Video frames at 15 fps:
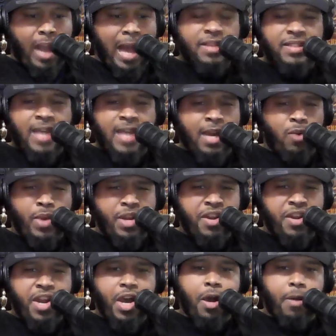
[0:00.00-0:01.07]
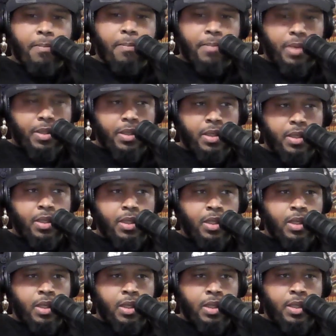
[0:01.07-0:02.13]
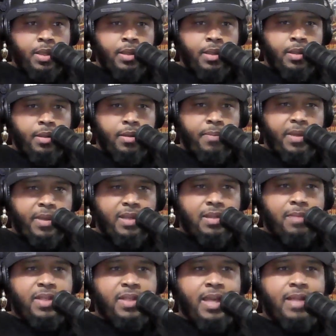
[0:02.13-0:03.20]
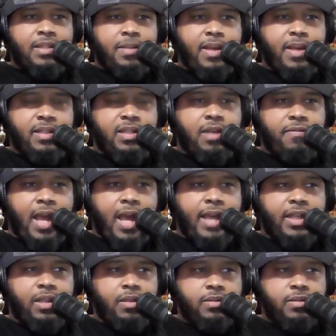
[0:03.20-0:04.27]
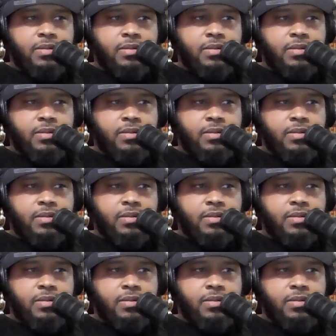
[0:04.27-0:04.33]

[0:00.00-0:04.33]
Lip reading: I just kind of went numb because I'm saying to myself, like,